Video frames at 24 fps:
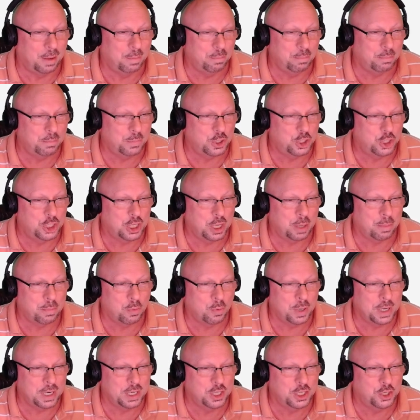
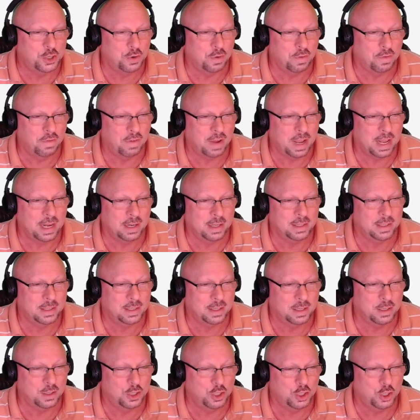Submarine surveillance
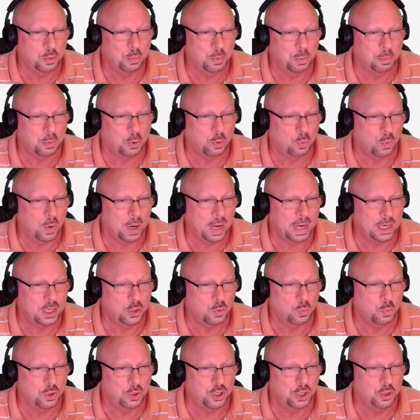consumable range
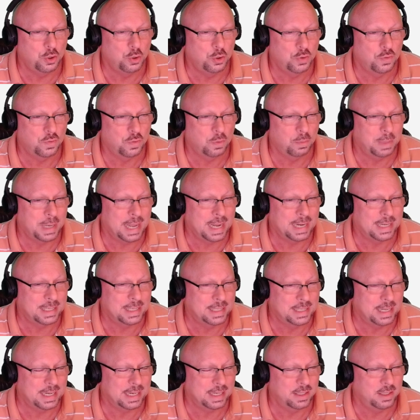reduced from 9 to
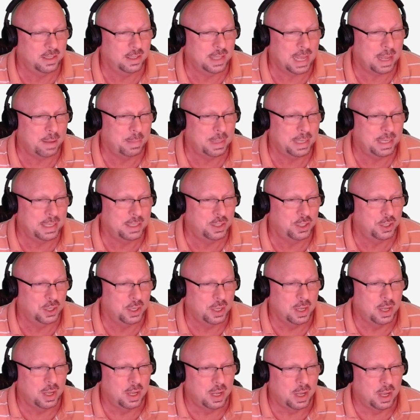6. So that means
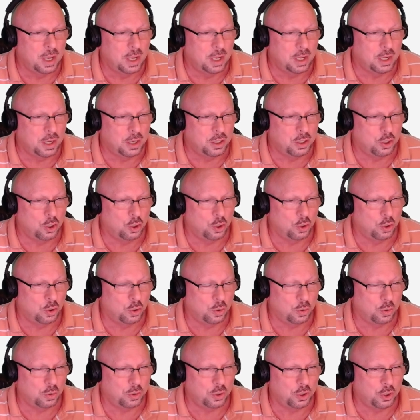
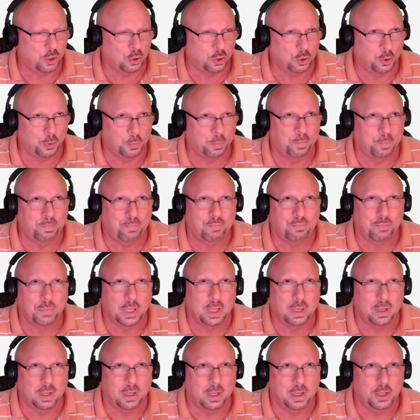your
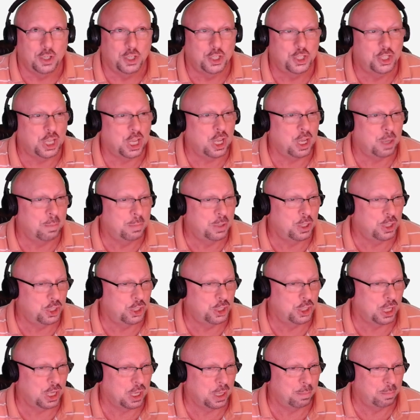
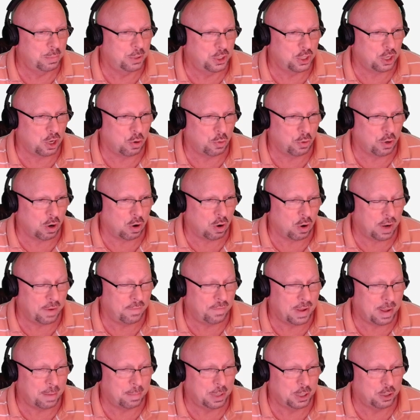sub-to-sub sonar, if
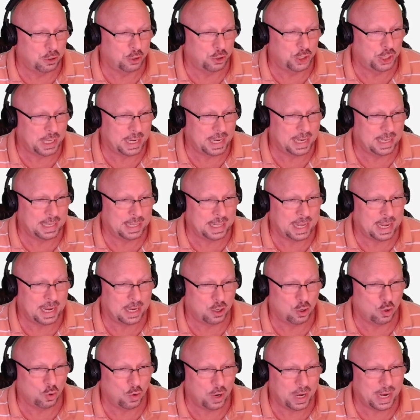I'm understanding that
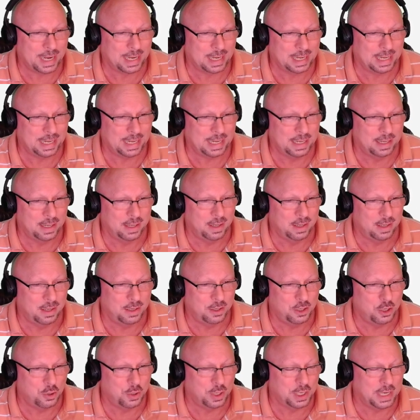correctly,
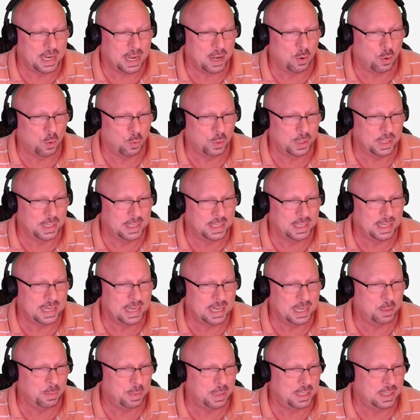you can now only see
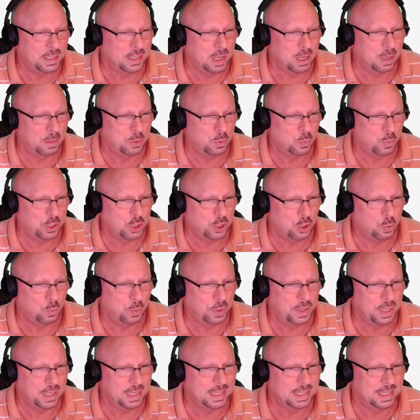enemy subs when you're
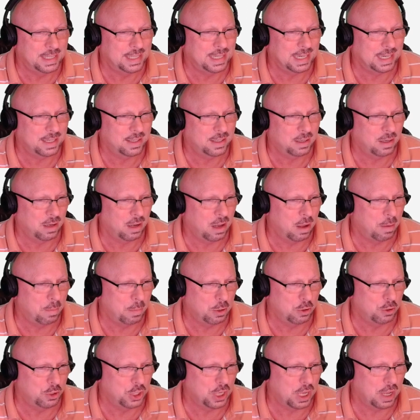within 6
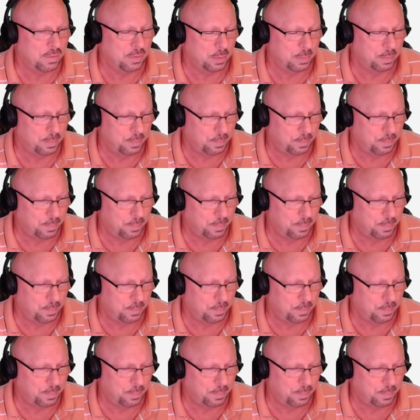kilometers of them.